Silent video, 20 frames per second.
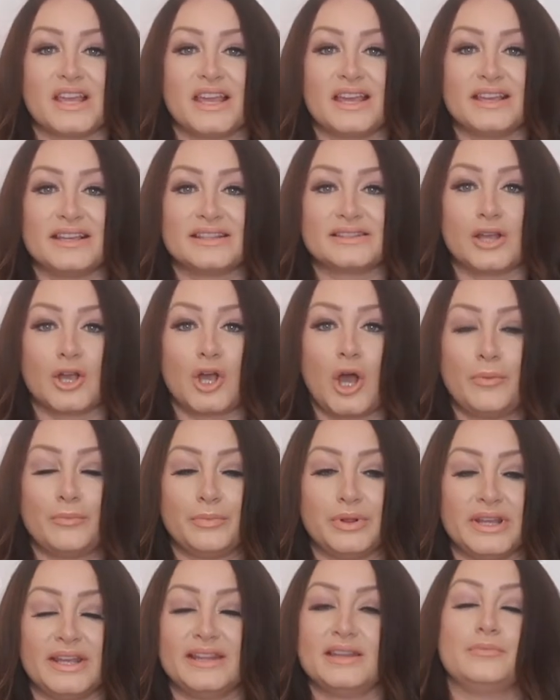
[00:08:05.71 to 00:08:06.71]
It is
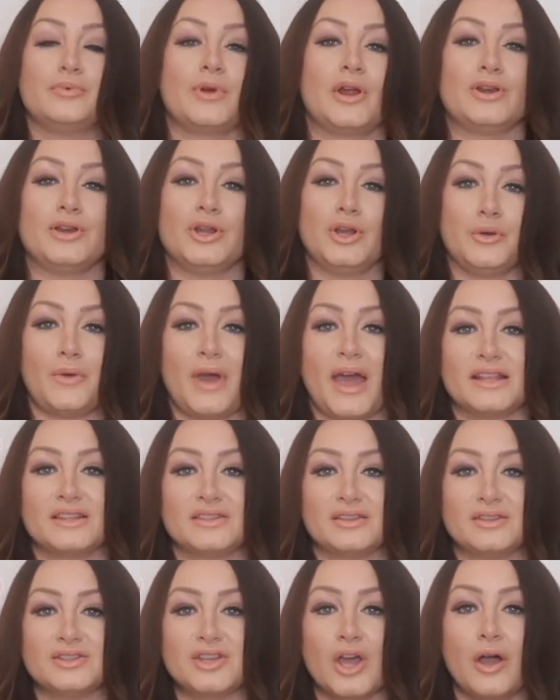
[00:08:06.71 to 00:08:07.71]
completely brand new head
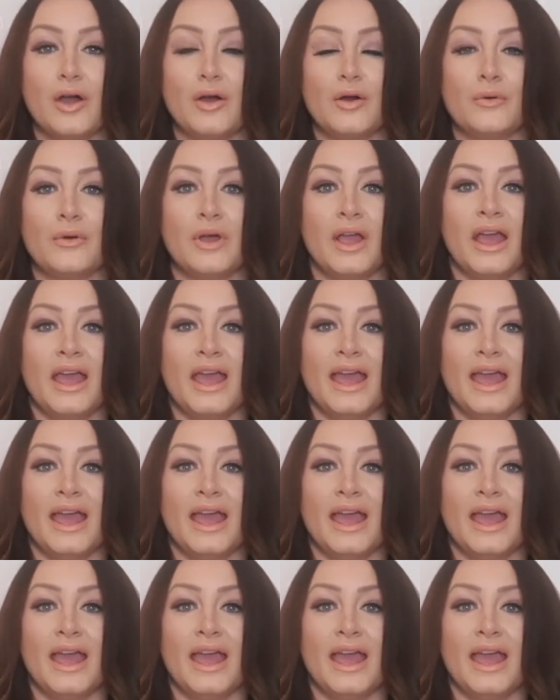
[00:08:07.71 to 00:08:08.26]
to toe.